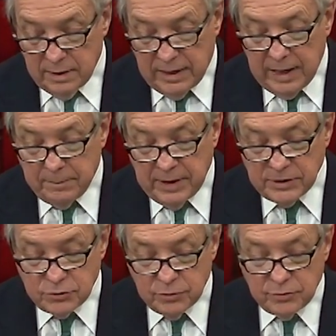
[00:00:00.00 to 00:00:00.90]

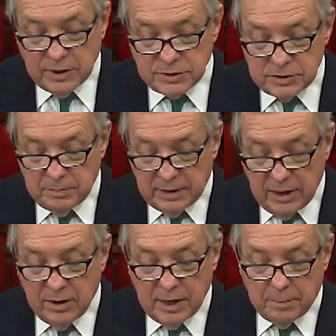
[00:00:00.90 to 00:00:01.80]
Campaigns to address
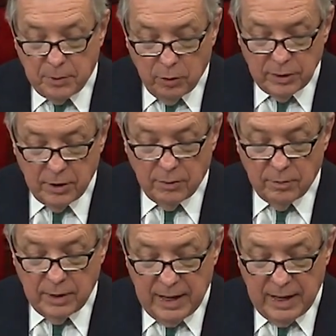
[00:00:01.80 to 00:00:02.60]
malaria, polio,